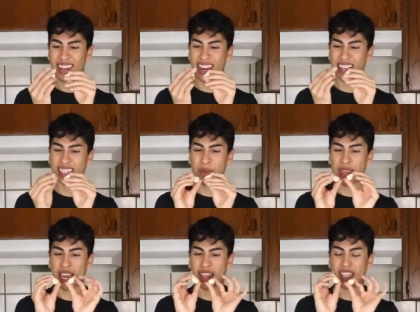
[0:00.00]
Not
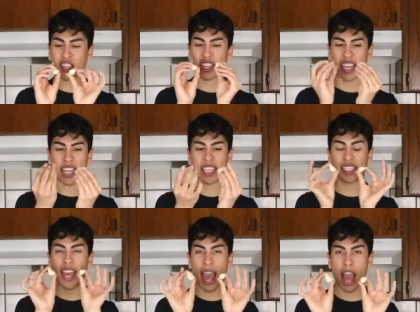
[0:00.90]
semilla. These are
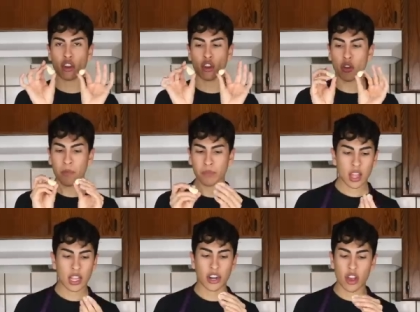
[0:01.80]
dientes de ajo.
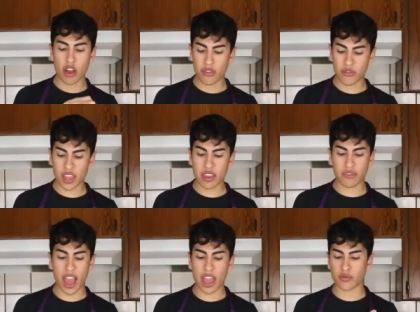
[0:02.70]
A little fee
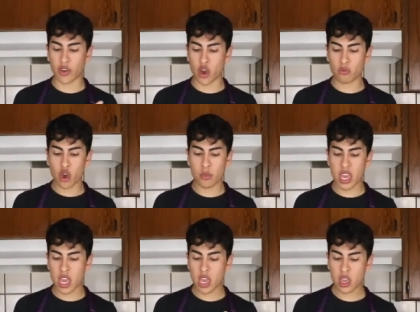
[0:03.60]
5 foam
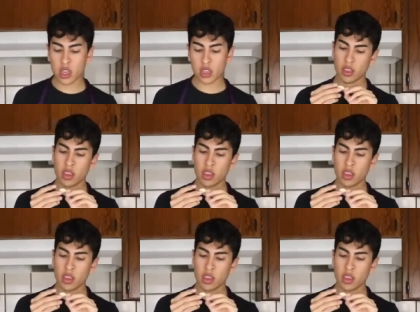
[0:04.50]
man.